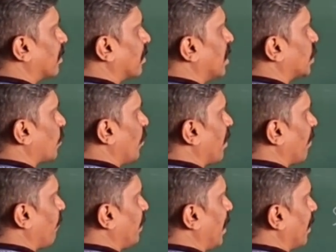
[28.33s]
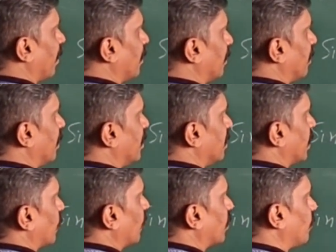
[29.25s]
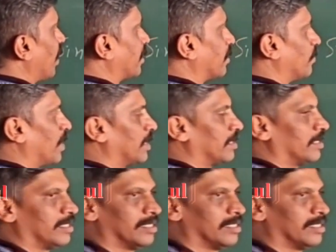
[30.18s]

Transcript: cos square of an angle, that is equal to what? 1.